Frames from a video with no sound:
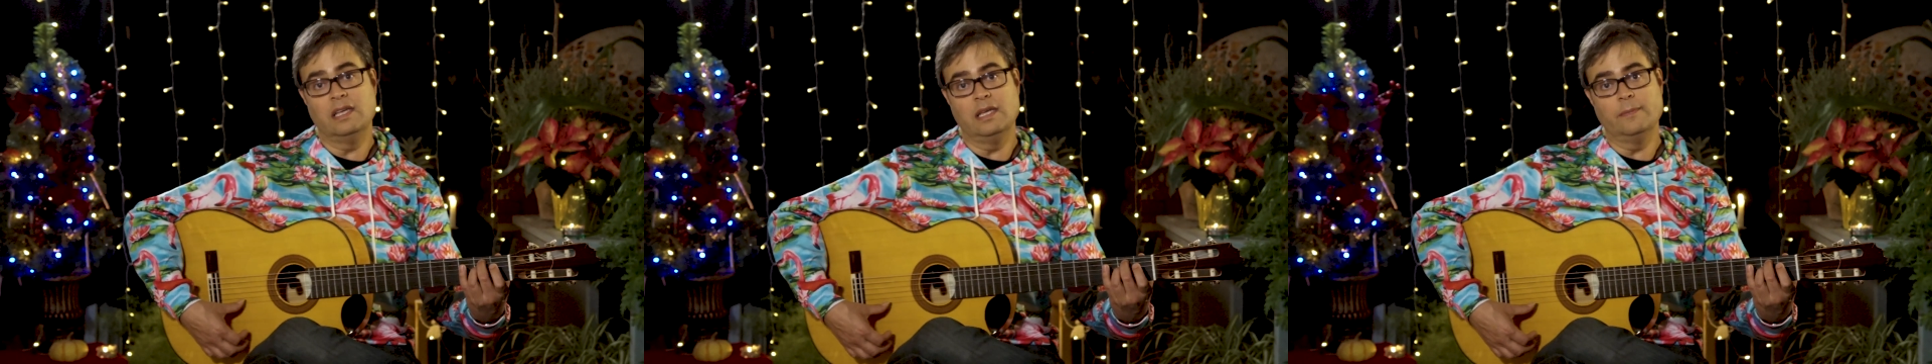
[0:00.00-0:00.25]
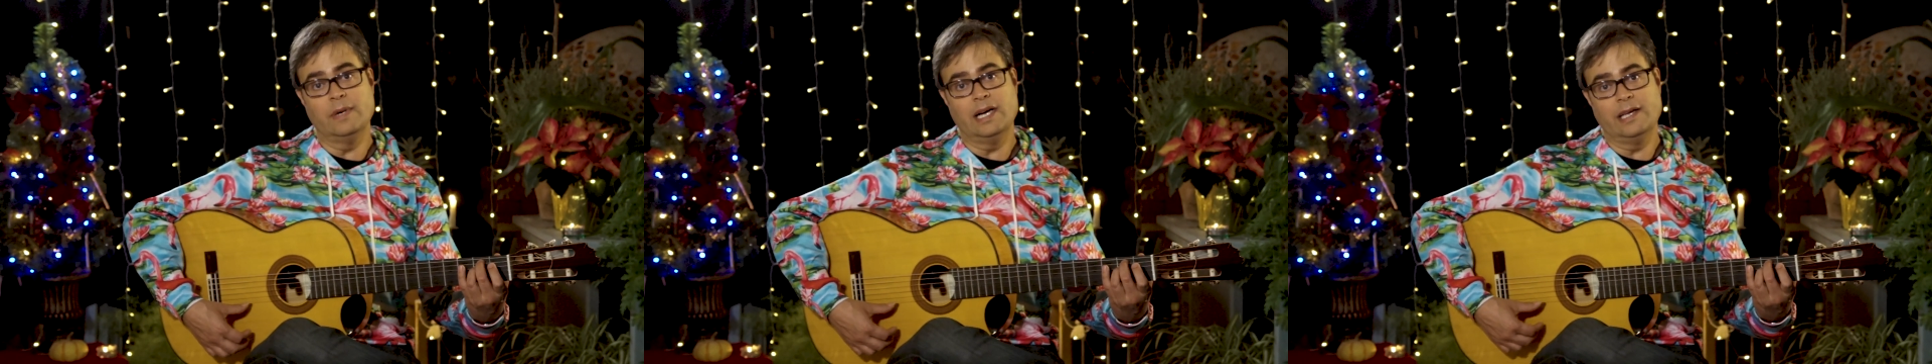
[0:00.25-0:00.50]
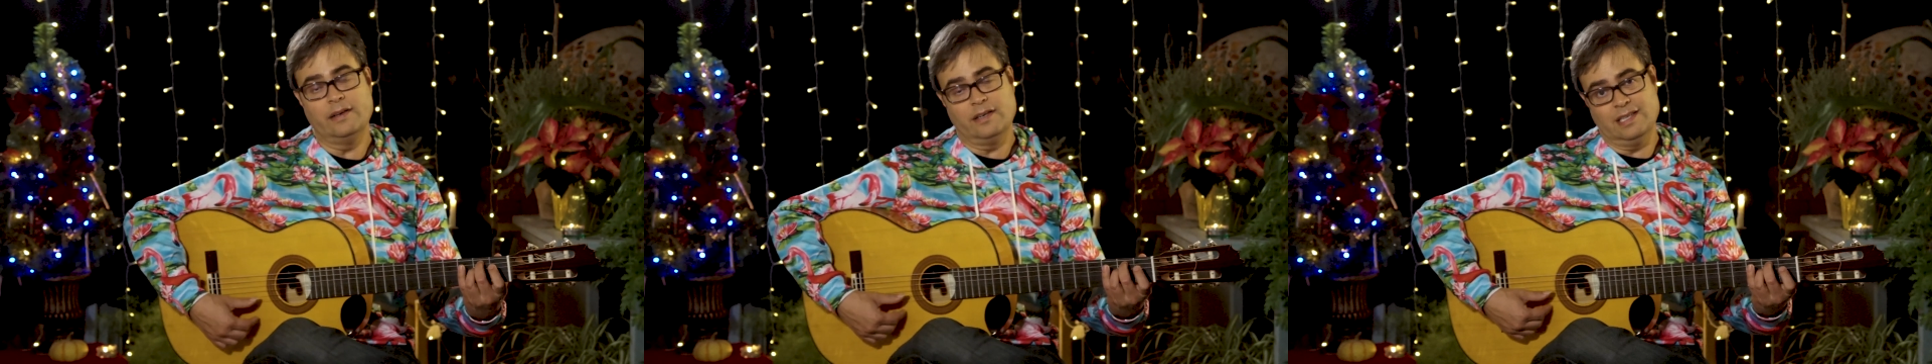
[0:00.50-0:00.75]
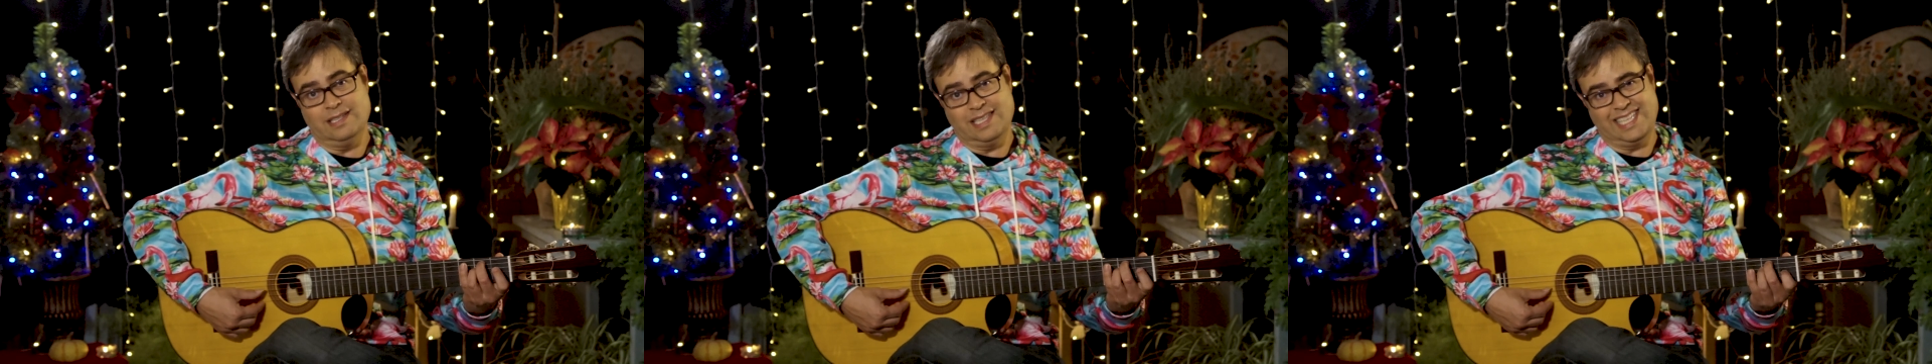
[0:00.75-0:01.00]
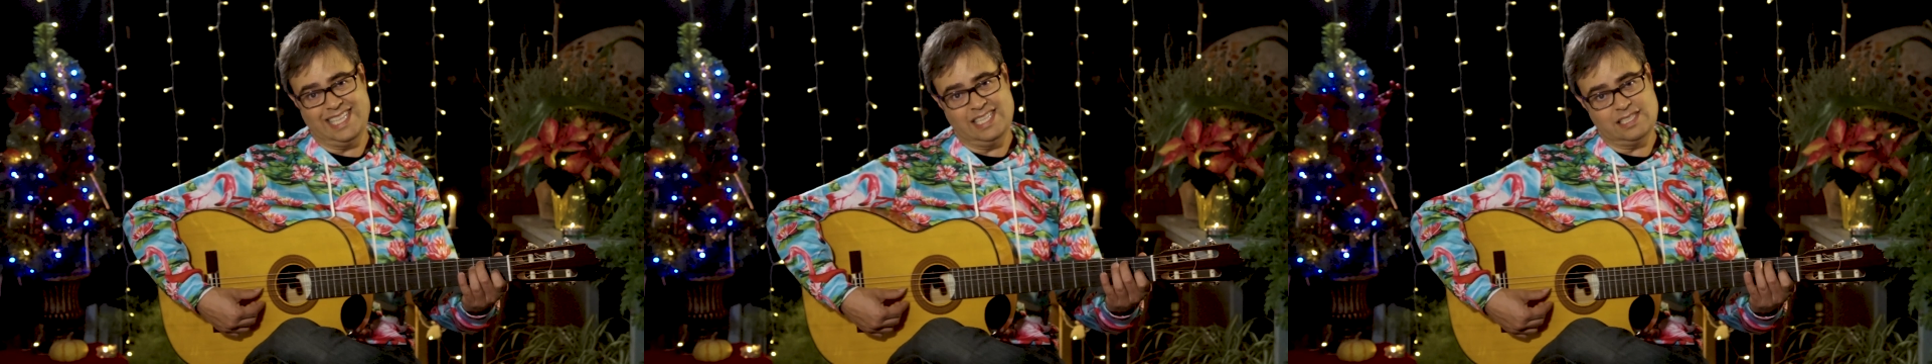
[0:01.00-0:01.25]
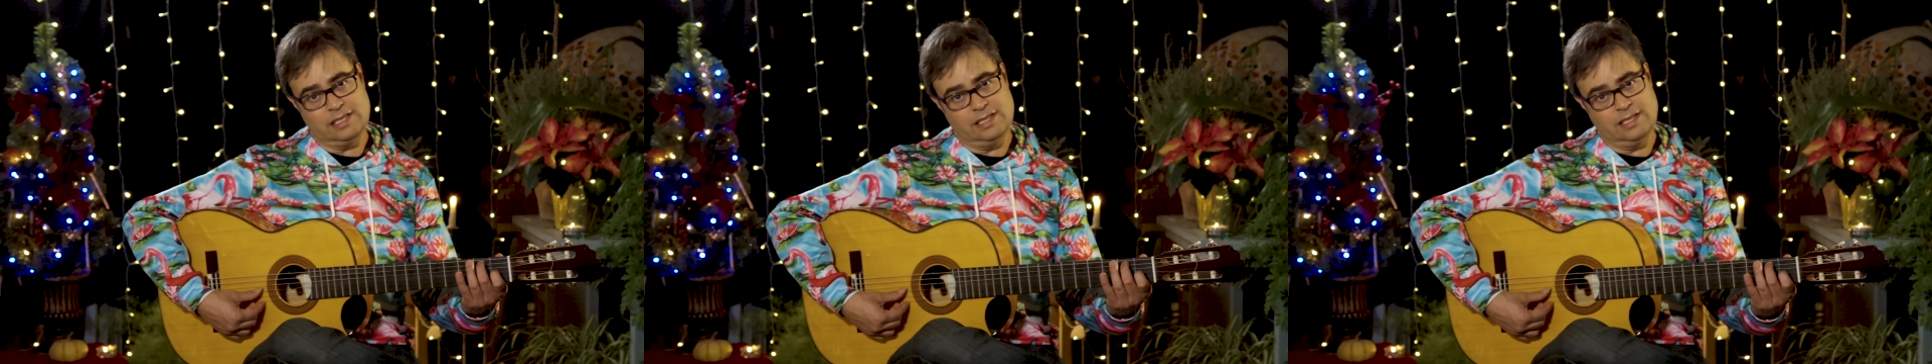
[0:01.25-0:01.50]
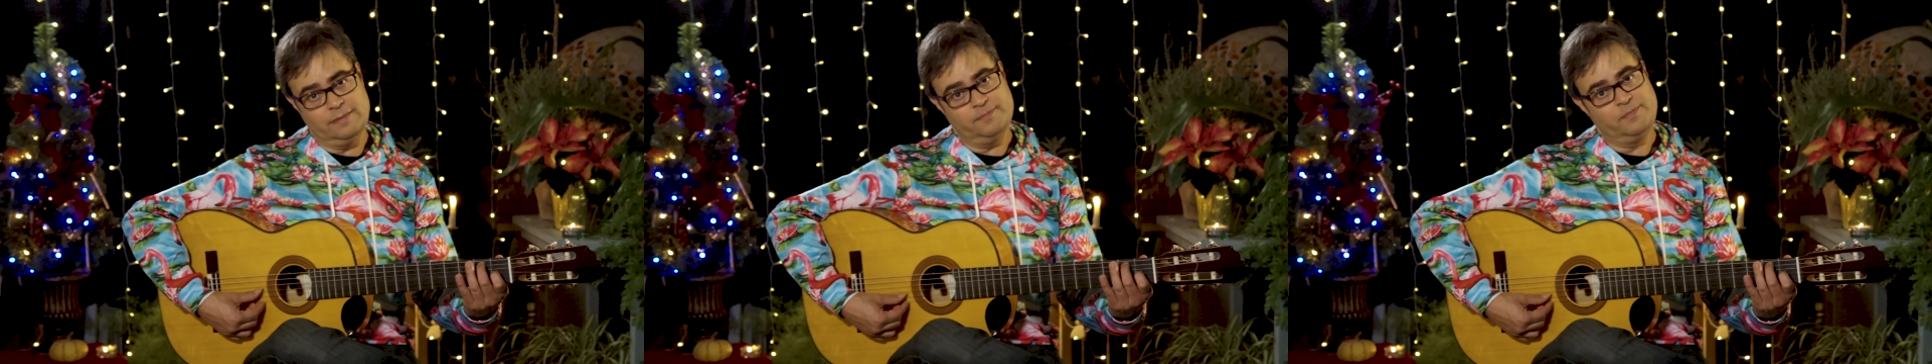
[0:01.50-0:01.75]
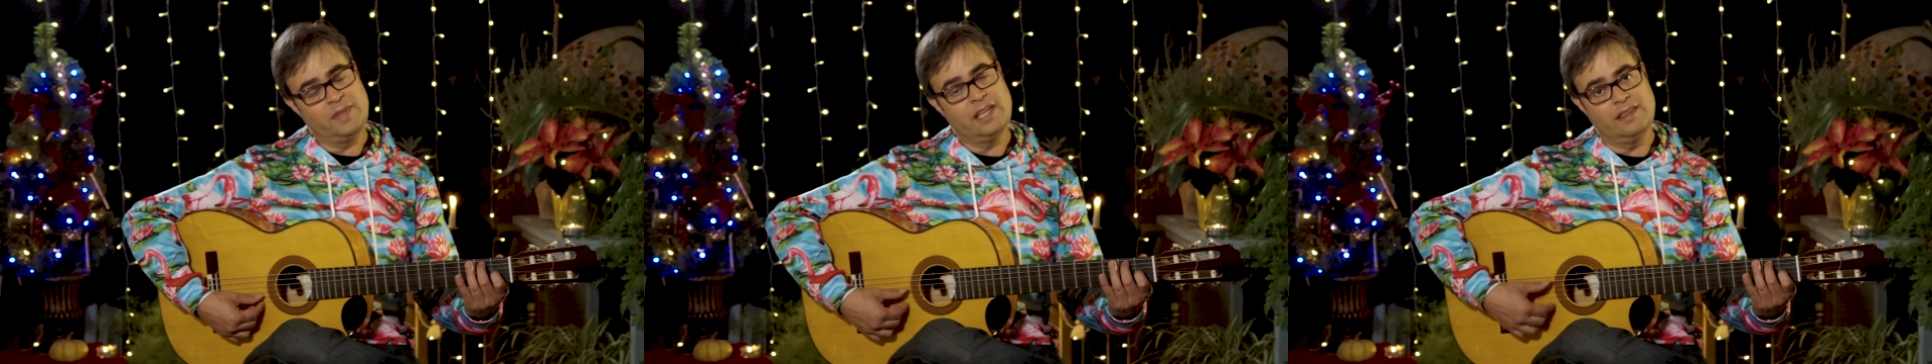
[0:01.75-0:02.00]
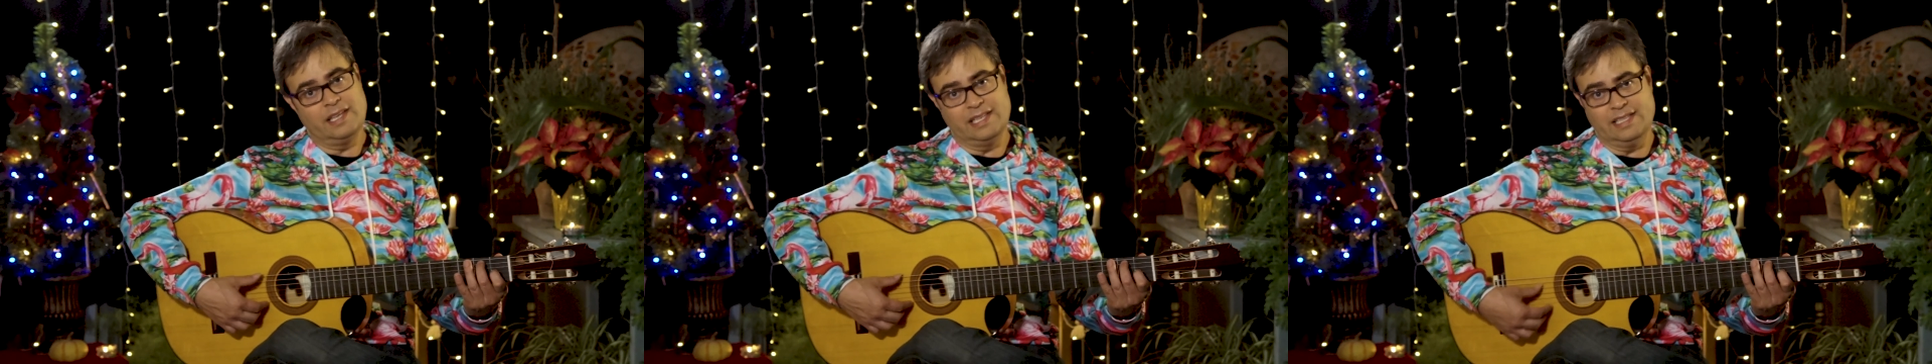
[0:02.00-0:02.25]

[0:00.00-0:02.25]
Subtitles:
E minor, and then occasionally the